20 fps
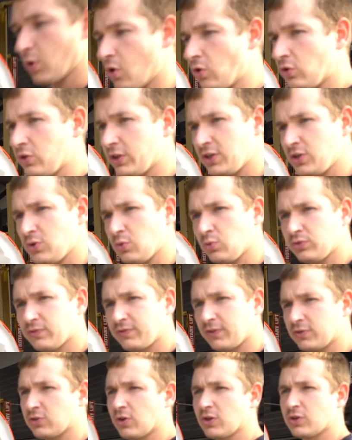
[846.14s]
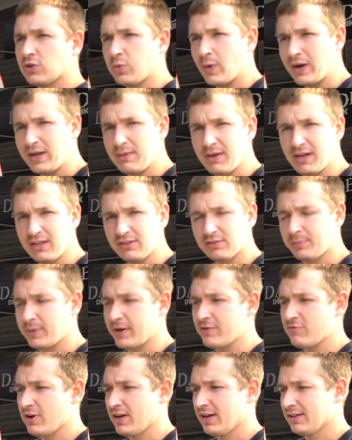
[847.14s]
only used for sort of 20-minute
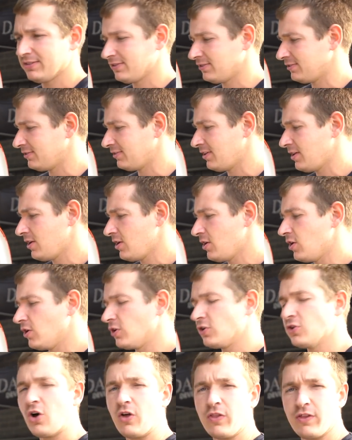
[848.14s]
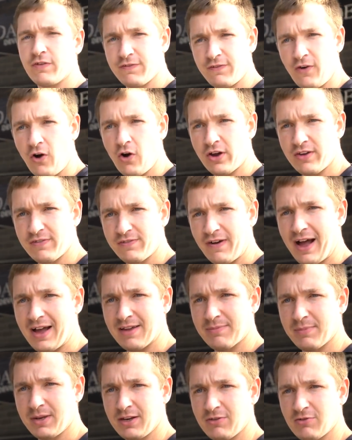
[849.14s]
sprint races, not the
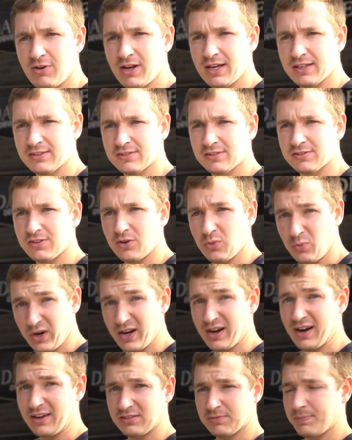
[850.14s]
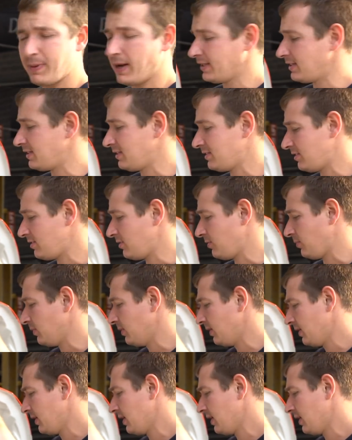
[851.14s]
45-minute races that we're expecting to do.